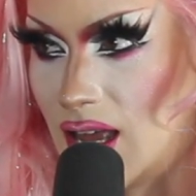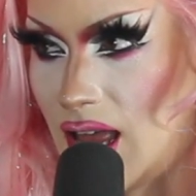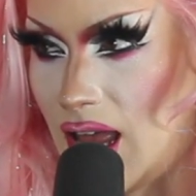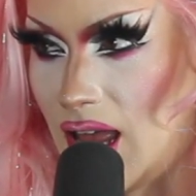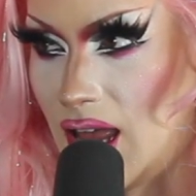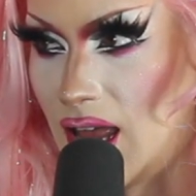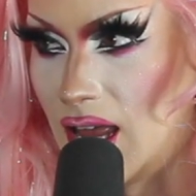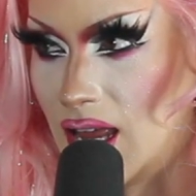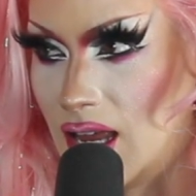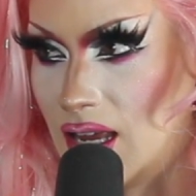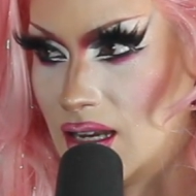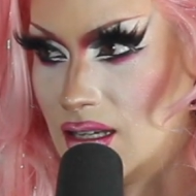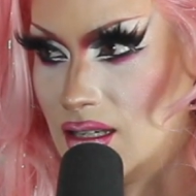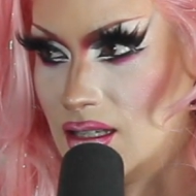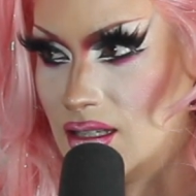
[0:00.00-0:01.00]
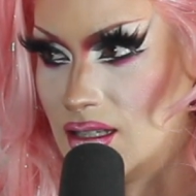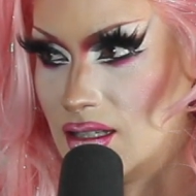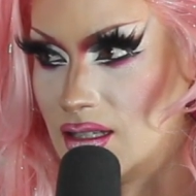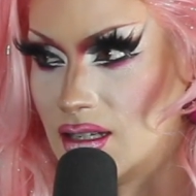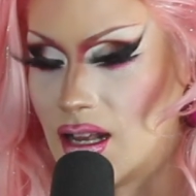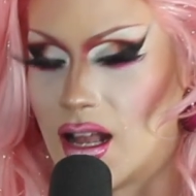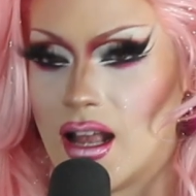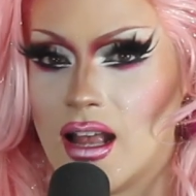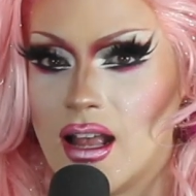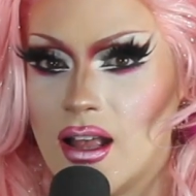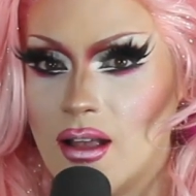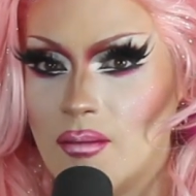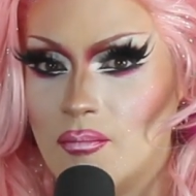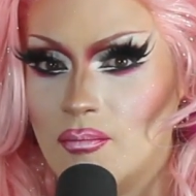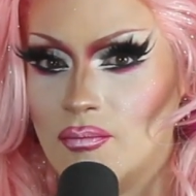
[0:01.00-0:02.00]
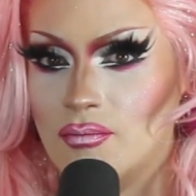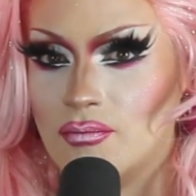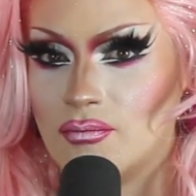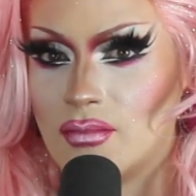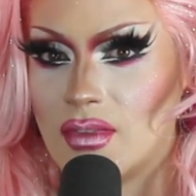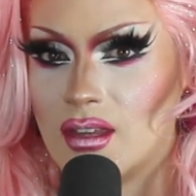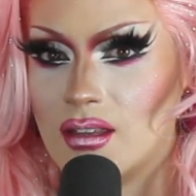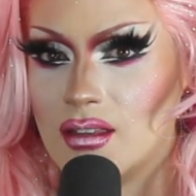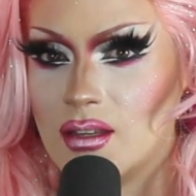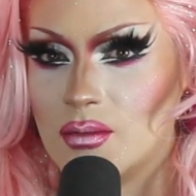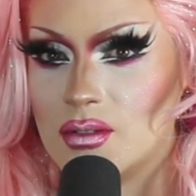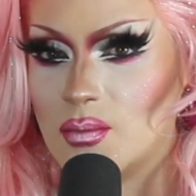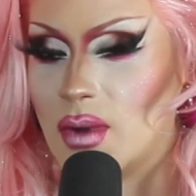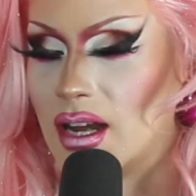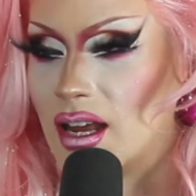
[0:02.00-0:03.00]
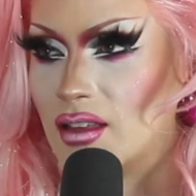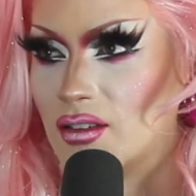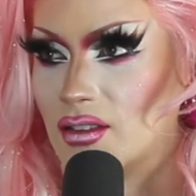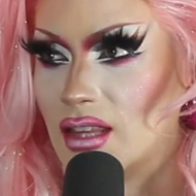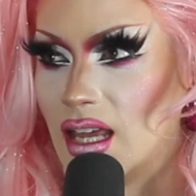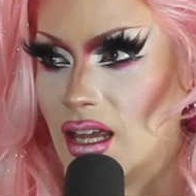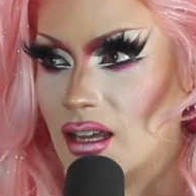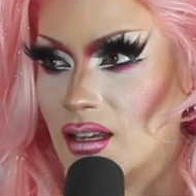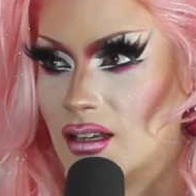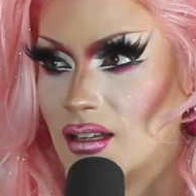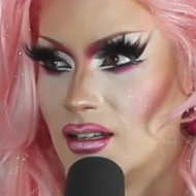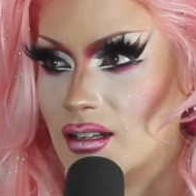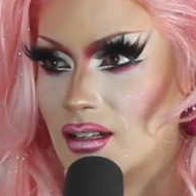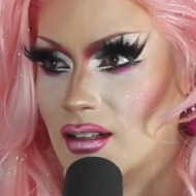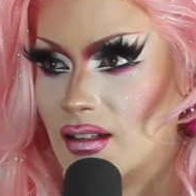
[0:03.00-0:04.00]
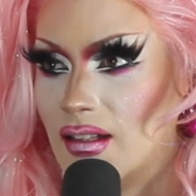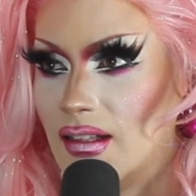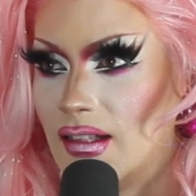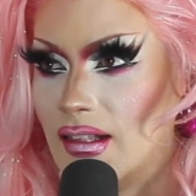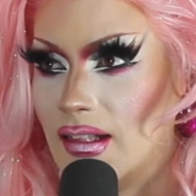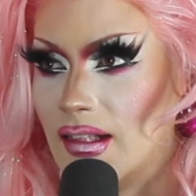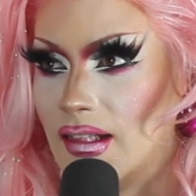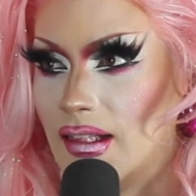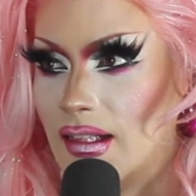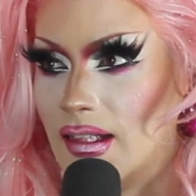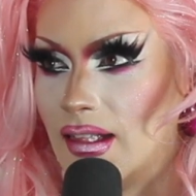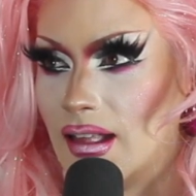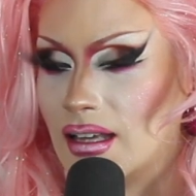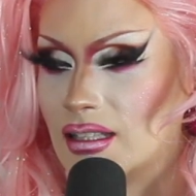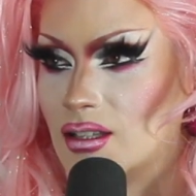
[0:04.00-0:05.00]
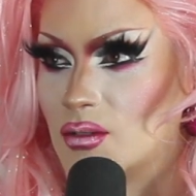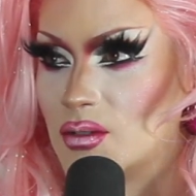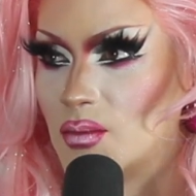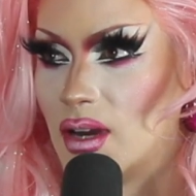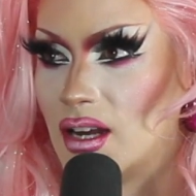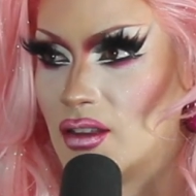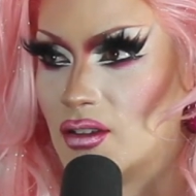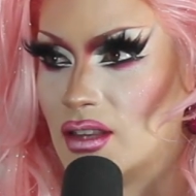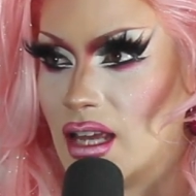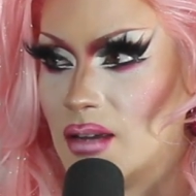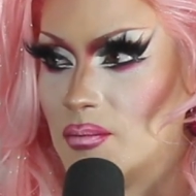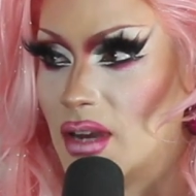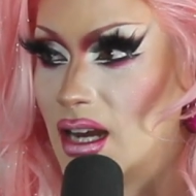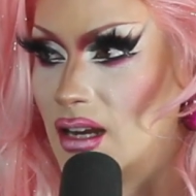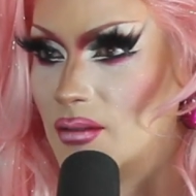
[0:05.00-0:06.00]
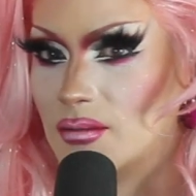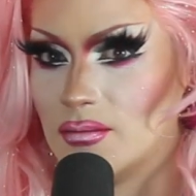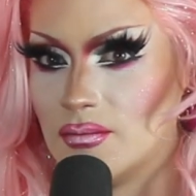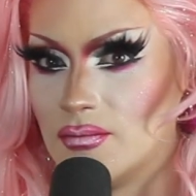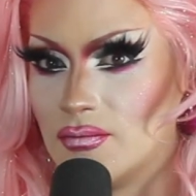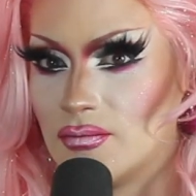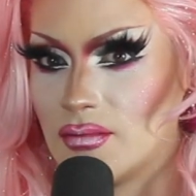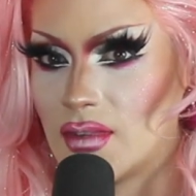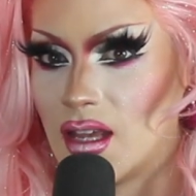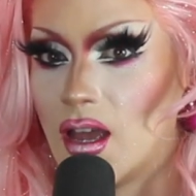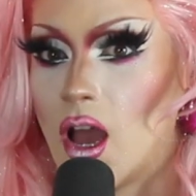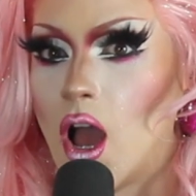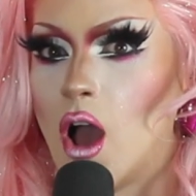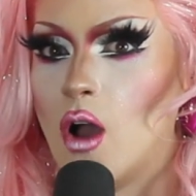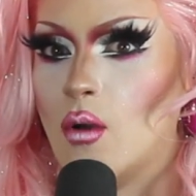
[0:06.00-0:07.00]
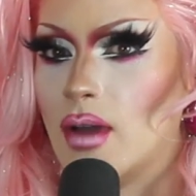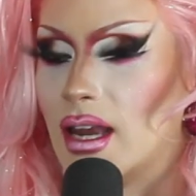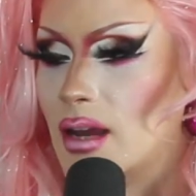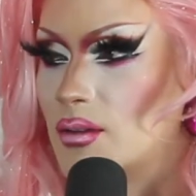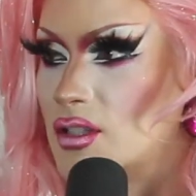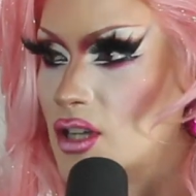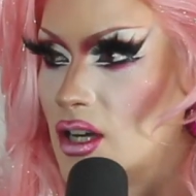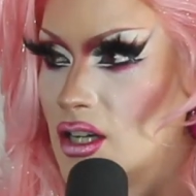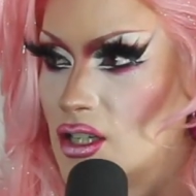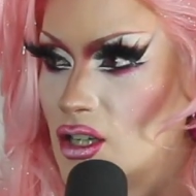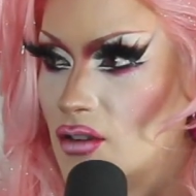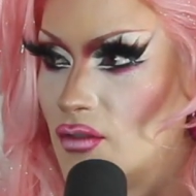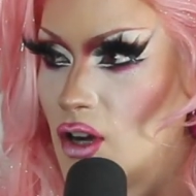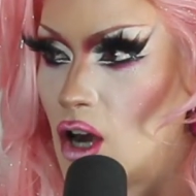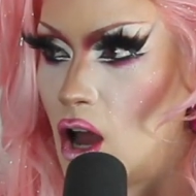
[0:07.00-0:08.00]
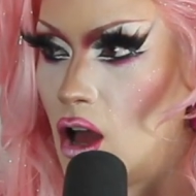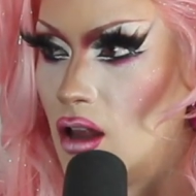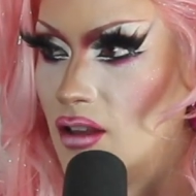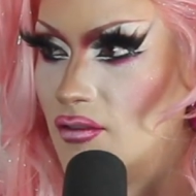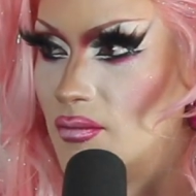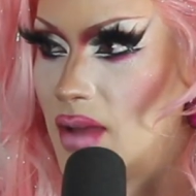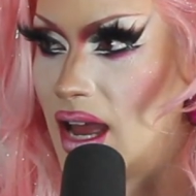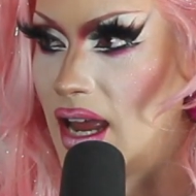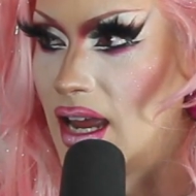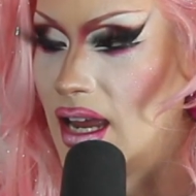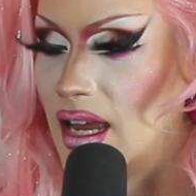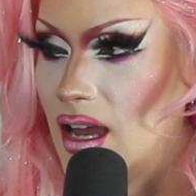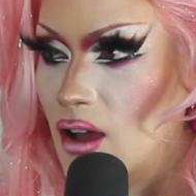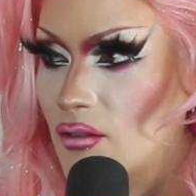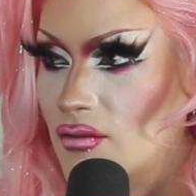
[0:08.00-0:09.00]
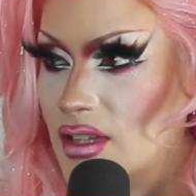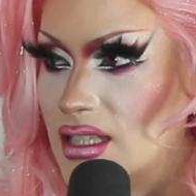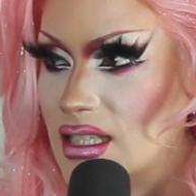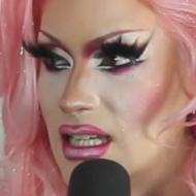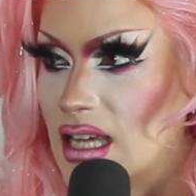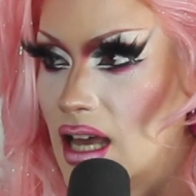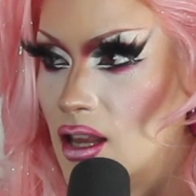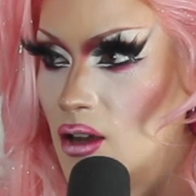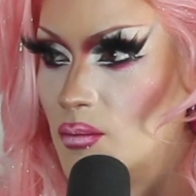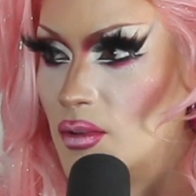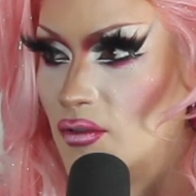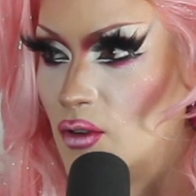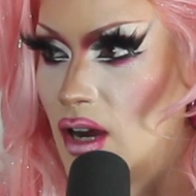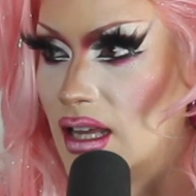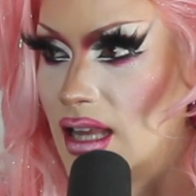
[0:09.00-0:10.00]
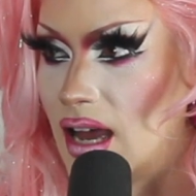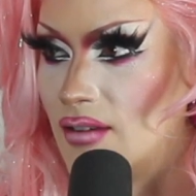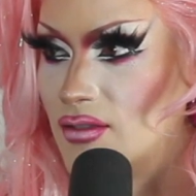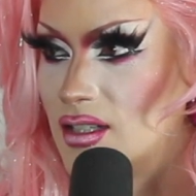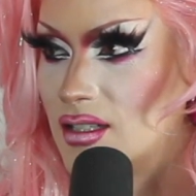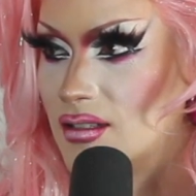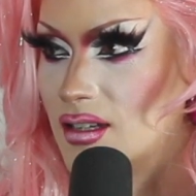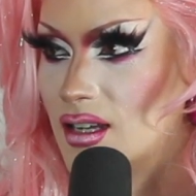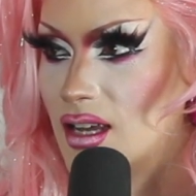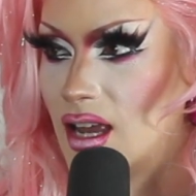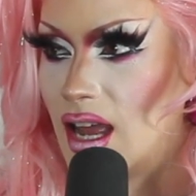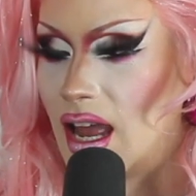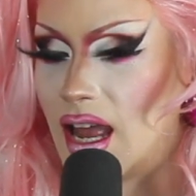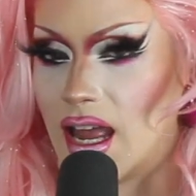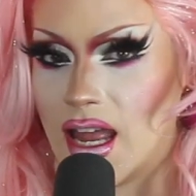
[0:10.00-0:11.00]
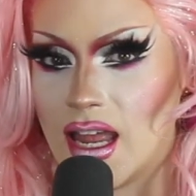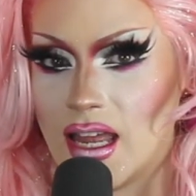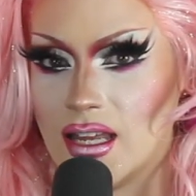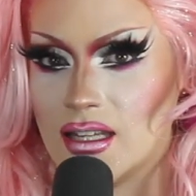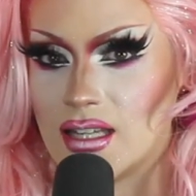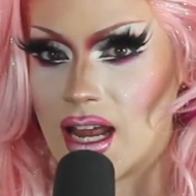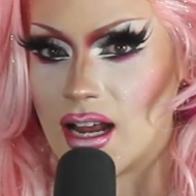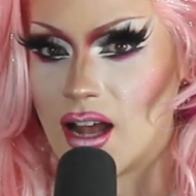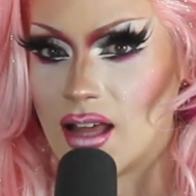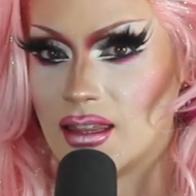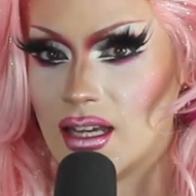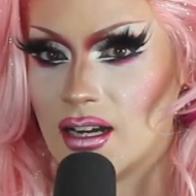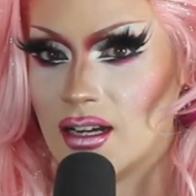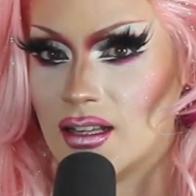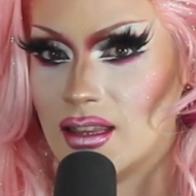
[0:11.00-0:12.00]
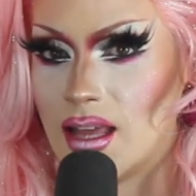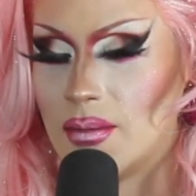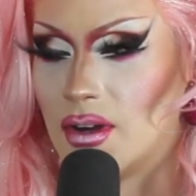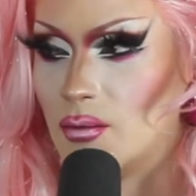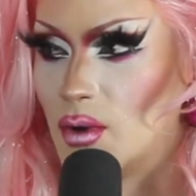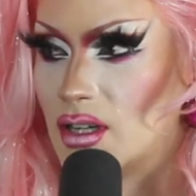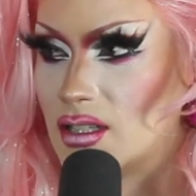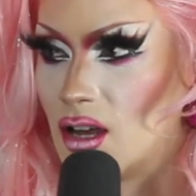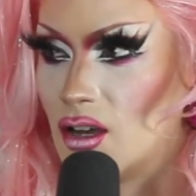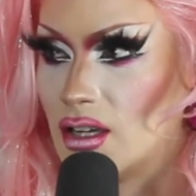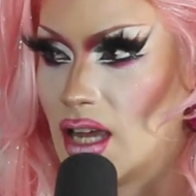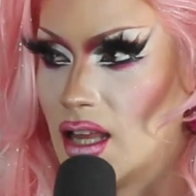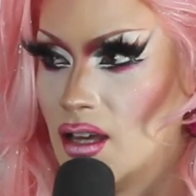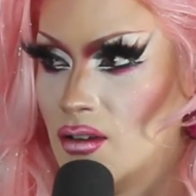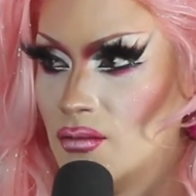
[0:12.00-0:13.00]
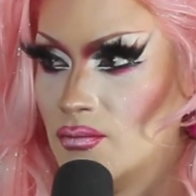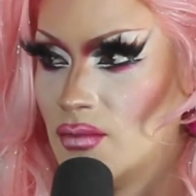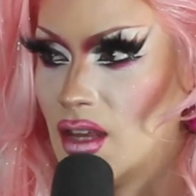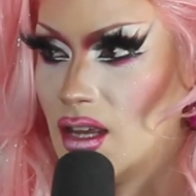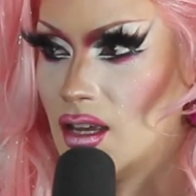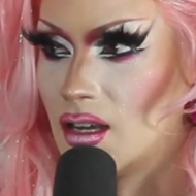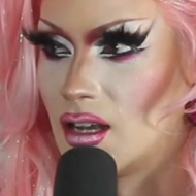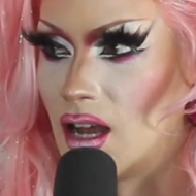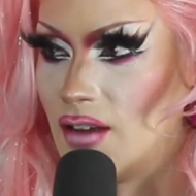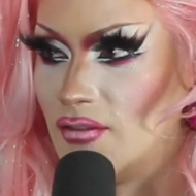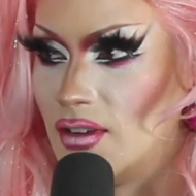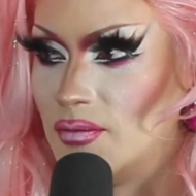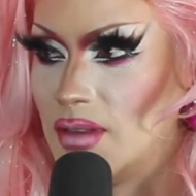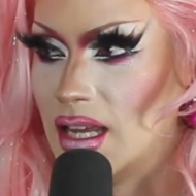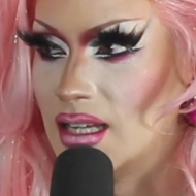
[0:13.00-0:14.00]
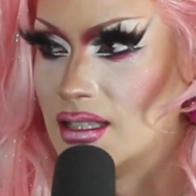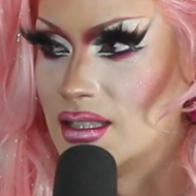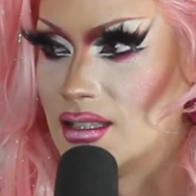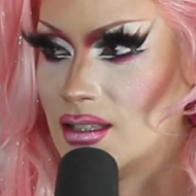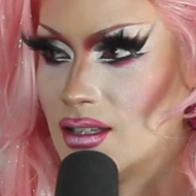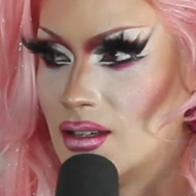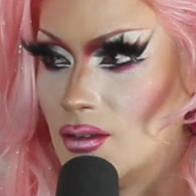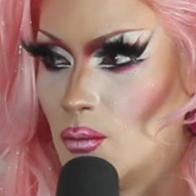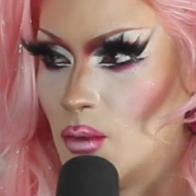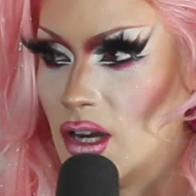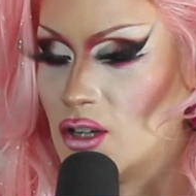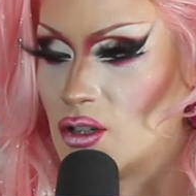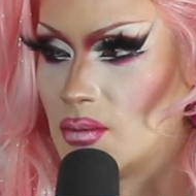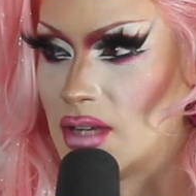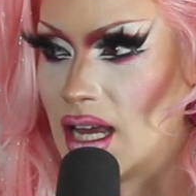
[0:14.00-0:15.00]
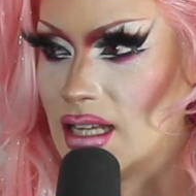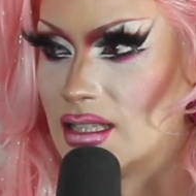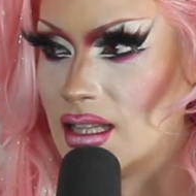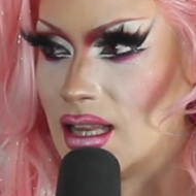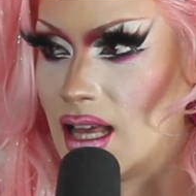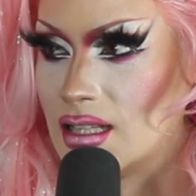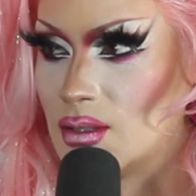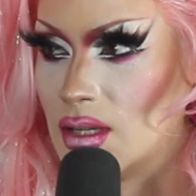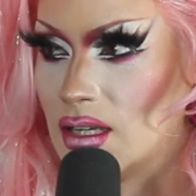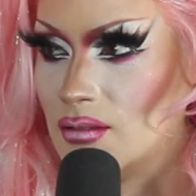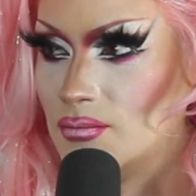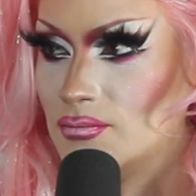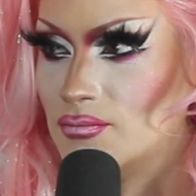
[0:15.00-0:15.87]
and there was one other thing. I think there was one other thing, but anyway. Oh, and I was starting to convert all of my outfits to yellow before I left. And I got there. Lemon wears all yellow. Got 5th place. Won a trip to Iceland last week.